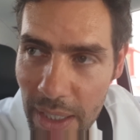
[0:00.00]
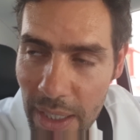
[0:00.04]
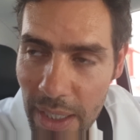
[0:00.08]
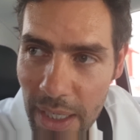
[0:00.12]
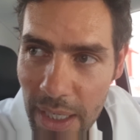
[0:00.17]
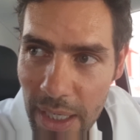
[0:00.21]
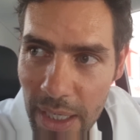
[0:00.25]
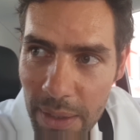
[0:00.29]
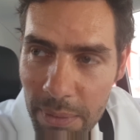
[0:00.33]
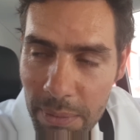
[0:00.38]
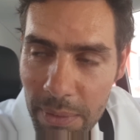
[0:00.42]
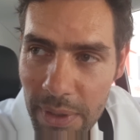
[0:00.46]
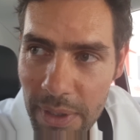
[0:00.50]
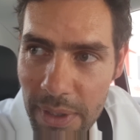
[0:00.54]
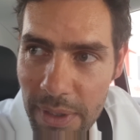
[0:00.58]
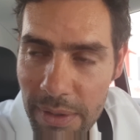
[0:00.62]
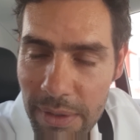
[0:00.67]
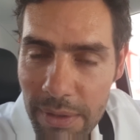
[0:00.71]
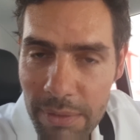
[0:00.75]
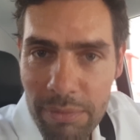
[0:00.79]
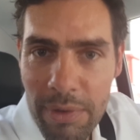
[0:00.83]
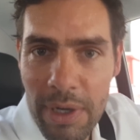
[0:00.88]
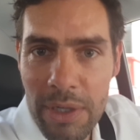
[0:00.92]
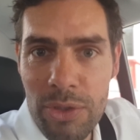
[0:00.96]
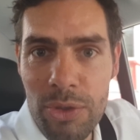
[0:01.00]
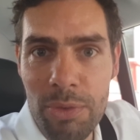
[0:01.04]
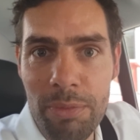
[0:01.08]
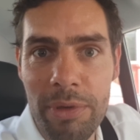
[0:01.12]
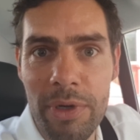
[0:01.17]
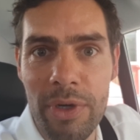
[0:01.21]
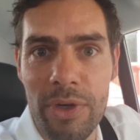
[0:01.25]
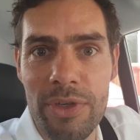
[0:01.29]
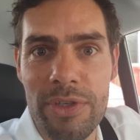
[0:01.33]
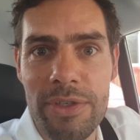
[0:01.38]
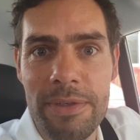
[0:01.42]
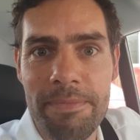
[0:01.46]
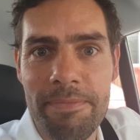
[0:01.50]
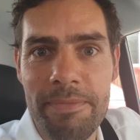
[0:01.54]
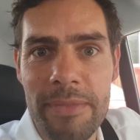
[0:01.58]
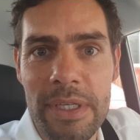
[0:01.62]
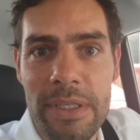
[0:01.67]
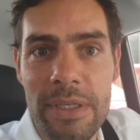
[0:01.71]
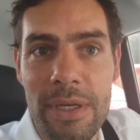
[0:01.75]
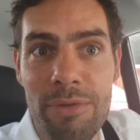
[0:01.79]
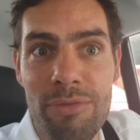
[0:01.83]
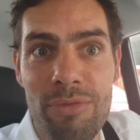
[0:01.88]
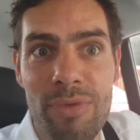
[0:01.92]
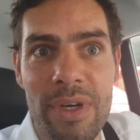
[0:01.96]
uh, with Rachel Brookes.
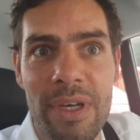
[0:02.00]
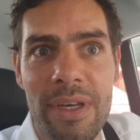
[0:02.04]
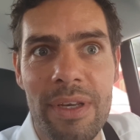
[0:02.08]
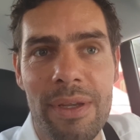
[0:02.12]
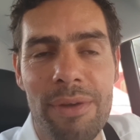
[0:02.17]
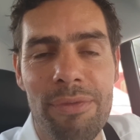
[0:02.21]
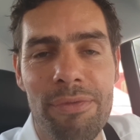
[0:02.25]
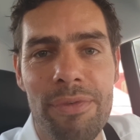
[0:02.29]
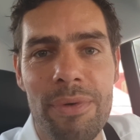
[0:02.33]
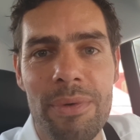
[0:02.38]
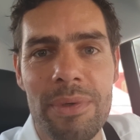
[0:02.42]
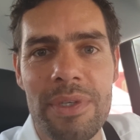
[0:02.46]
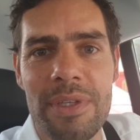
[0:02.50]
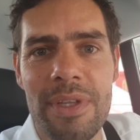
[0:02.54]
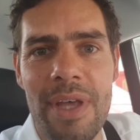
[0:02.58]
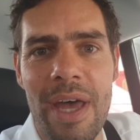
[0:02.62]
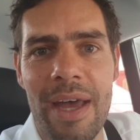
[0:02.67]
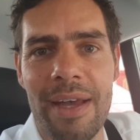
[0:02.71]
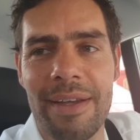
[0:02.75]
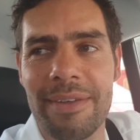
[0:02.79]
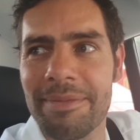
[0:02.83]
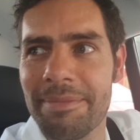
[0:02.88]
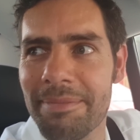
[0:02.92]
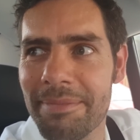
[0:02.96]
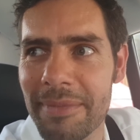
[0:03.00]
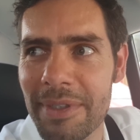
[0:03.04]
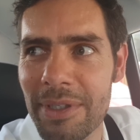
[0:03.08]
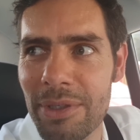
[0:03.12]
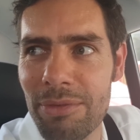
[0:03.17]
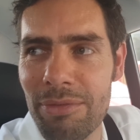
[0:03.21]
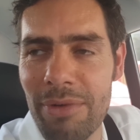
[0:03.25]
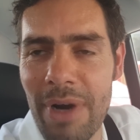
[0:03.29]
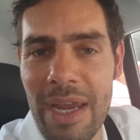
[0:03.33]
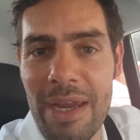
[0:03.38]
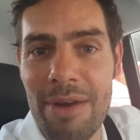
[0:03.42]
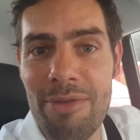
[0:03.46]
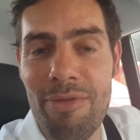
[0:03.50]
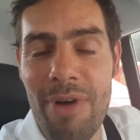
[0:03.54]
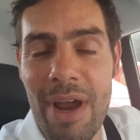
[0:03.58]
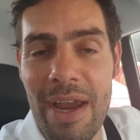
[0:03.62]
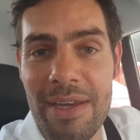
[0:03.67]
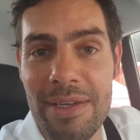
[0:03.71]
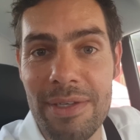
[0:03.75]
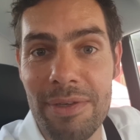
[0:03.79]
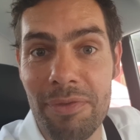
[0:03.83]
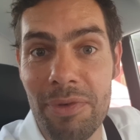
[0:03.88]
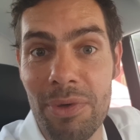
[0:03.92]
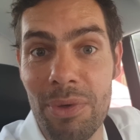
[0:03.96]
So really looking forward to that. Great
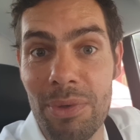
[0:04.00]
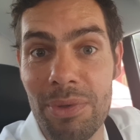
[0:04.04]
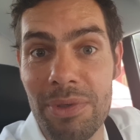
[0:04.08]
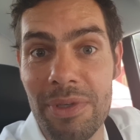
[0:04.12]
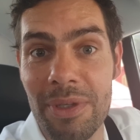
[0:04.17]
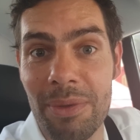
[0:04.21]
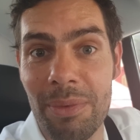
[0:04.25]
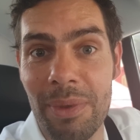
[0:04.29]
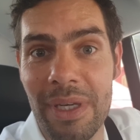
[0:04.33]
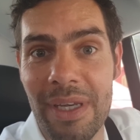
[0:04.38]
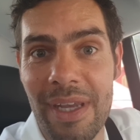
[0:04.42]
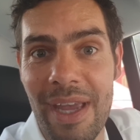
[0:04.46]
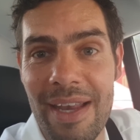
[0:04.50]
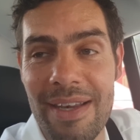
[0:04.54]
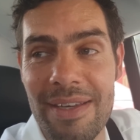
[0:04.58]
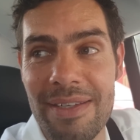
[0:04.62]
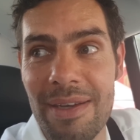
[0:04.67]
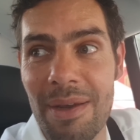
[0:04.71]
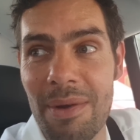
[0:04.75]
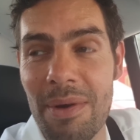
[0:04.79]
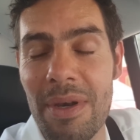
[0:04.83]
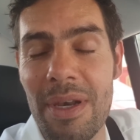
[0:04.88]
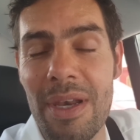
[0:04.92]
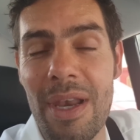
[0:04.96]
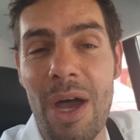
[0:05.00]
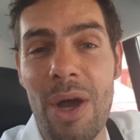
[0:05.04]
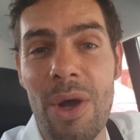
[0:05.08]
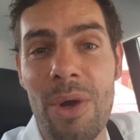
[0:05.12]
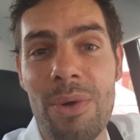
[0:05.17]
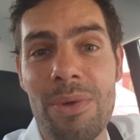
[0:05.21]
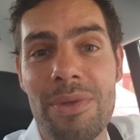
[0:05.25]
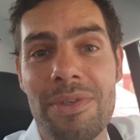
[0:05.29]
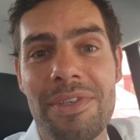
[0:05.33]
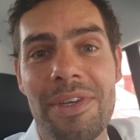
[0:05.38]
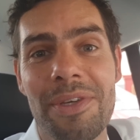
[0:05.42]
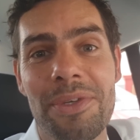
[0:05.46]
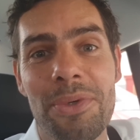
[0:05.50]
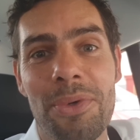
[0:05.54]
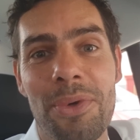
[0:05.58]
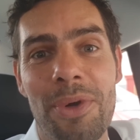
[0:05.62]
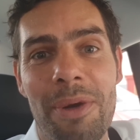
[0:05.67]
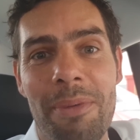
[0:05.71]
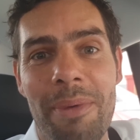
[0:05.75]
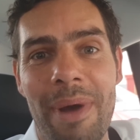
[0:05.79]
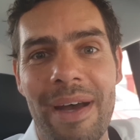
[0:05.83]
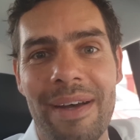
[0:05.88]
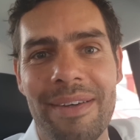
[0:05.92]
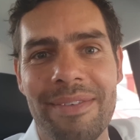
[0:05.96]
race, of course, at the weekend, so loads to talk
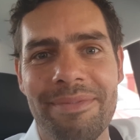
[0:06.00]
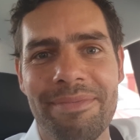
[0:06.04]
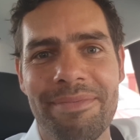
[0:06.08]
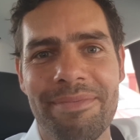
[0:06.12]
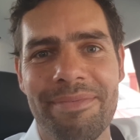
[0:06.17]
about.